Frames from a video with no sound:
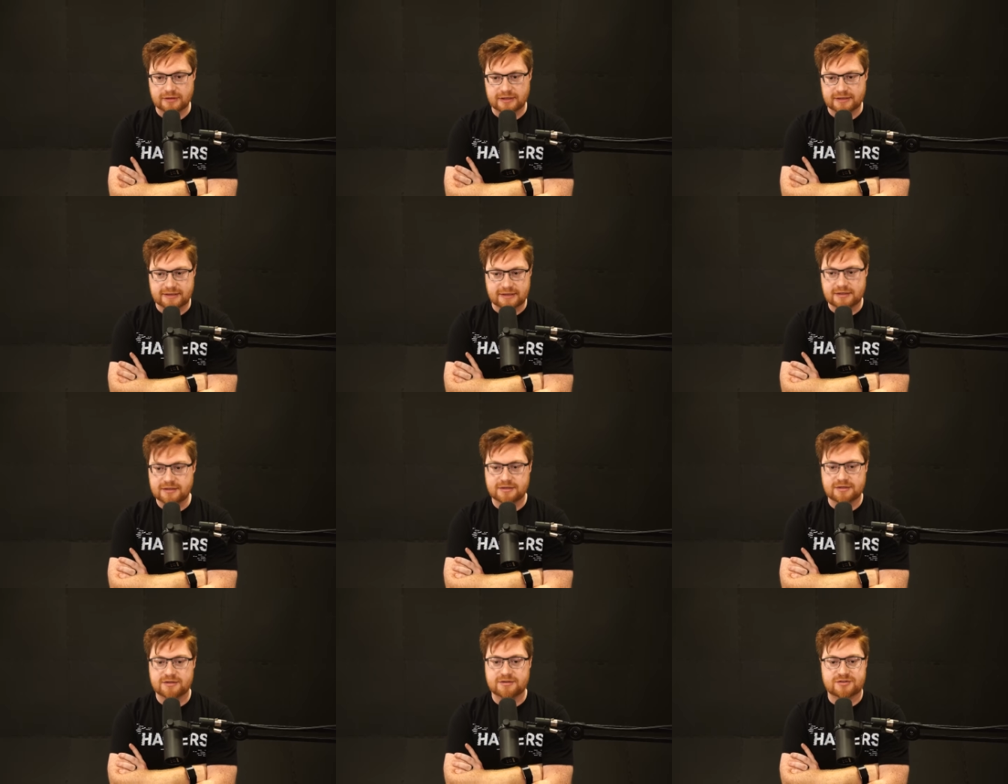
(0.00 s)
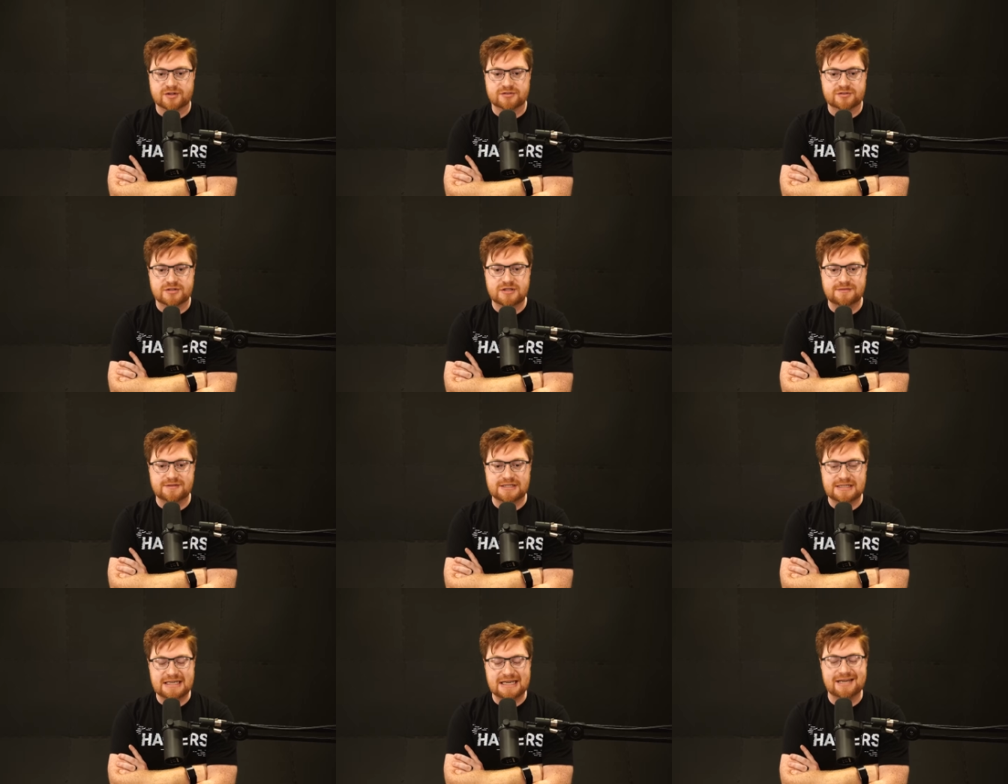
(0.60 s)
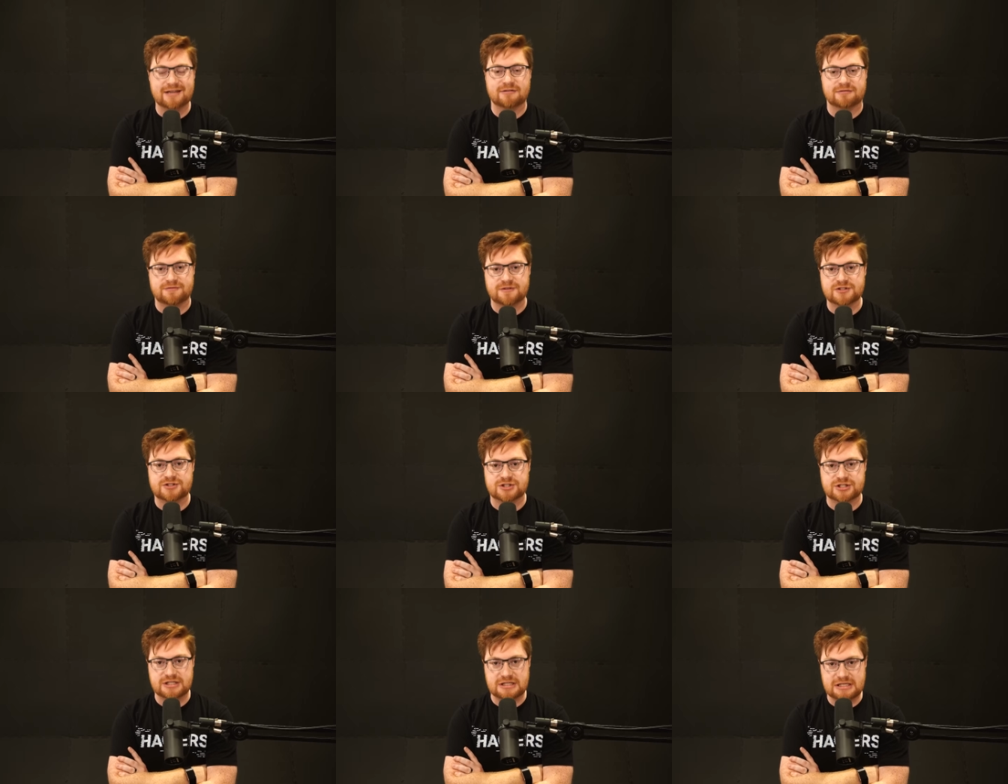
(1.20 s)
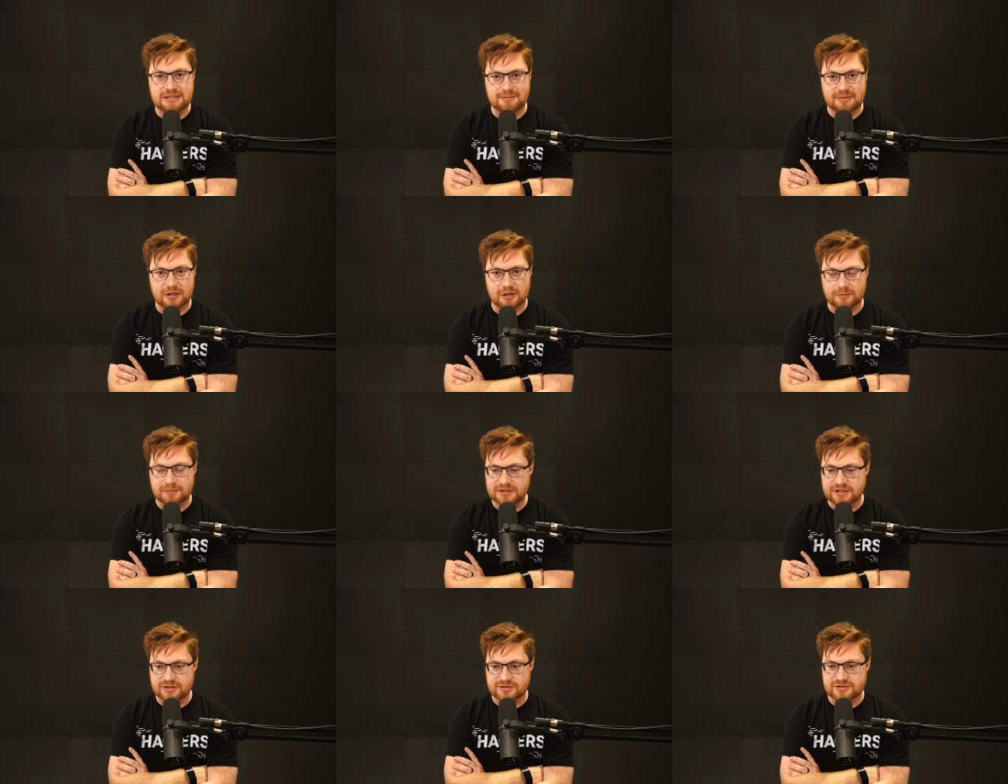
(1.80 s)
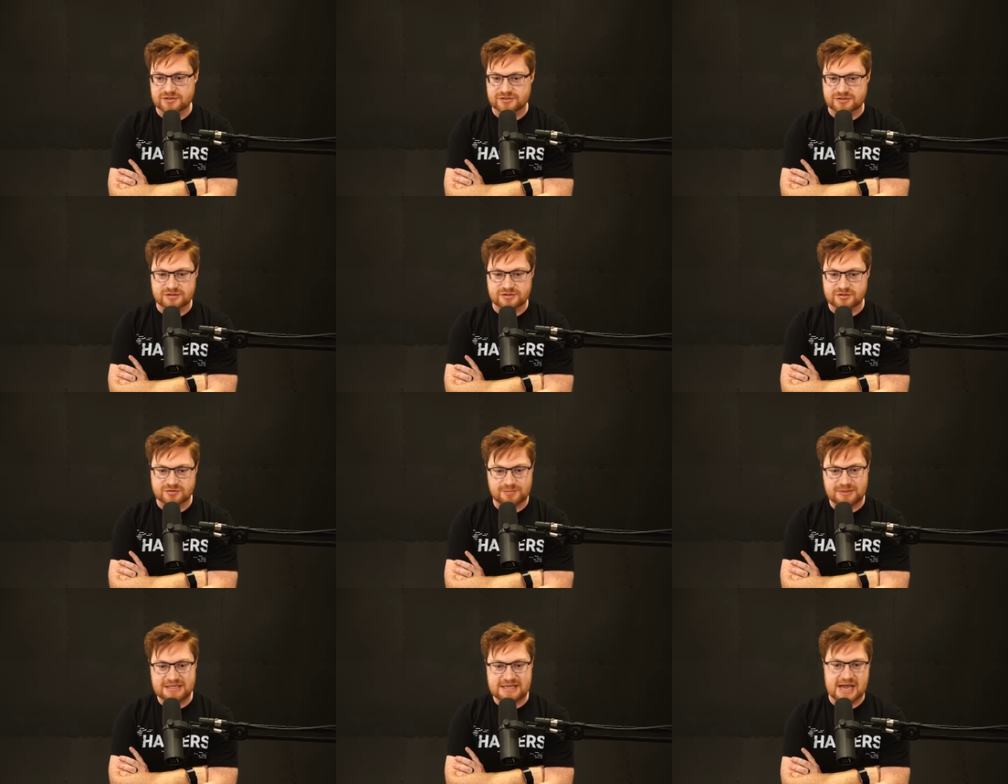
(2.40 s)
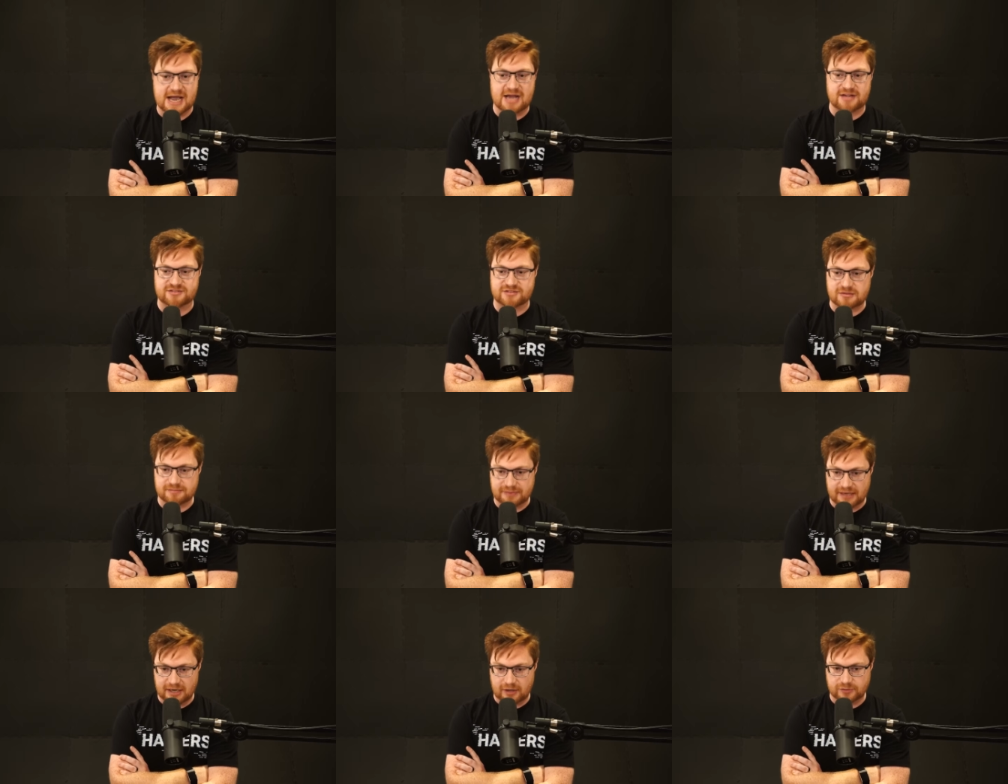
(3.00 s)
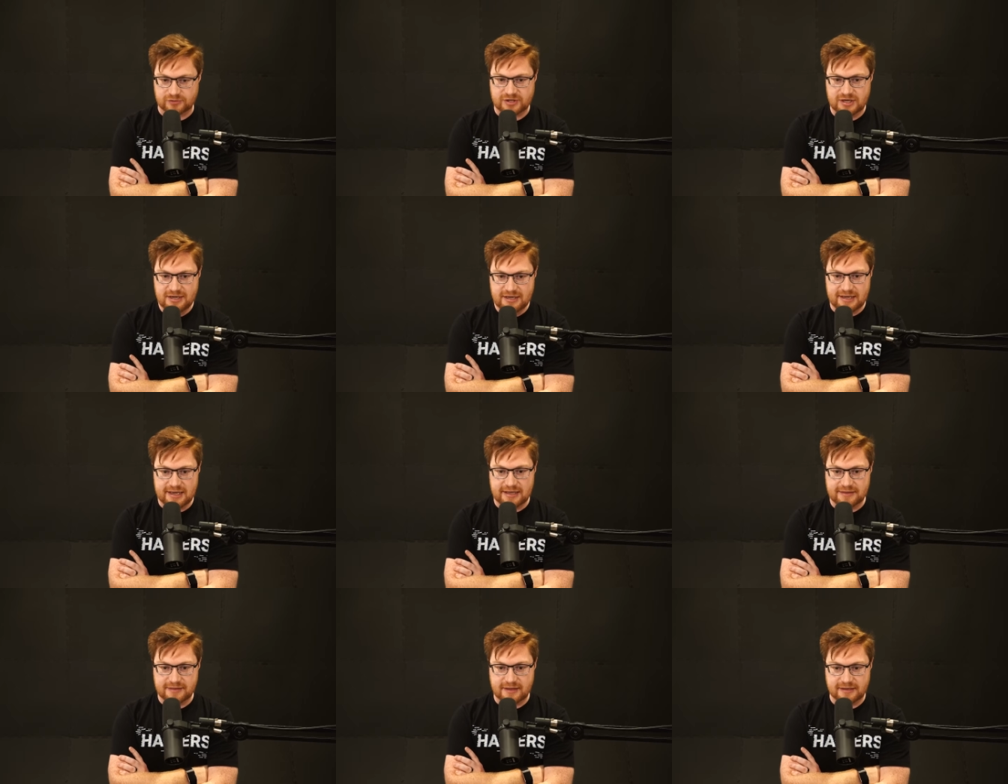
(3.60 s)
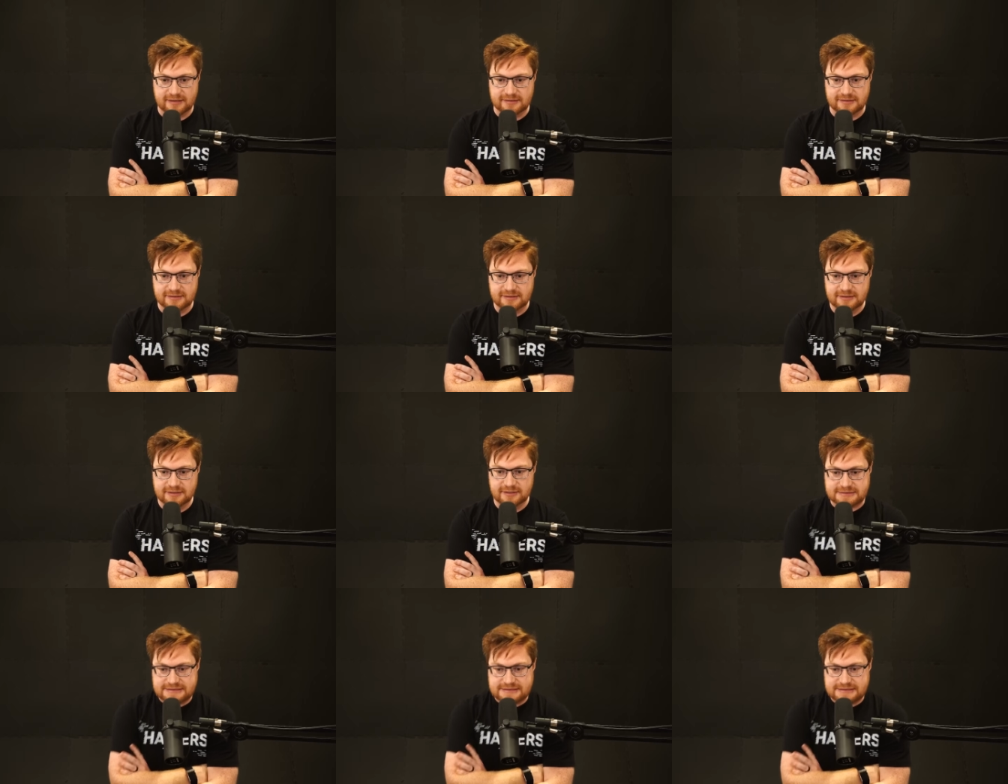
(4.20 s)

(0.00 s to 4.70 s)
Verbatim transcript: Like, it doesn't even need a phishing email because this can just be cast about and then